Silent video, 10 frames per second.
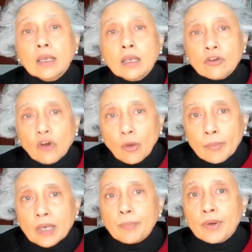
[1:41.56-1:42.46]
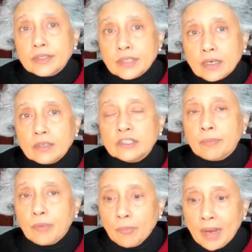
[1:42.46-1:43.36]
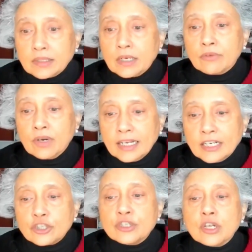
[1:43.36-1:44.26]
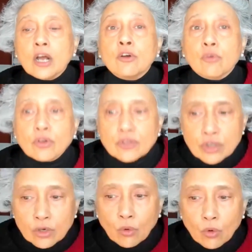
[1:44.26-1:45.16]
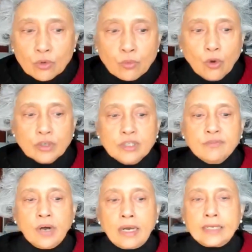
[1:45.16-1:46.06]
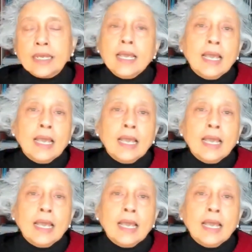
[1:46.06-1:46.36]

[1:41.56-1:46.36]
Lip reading: economic, political, diplomatic relations across the Cold War divide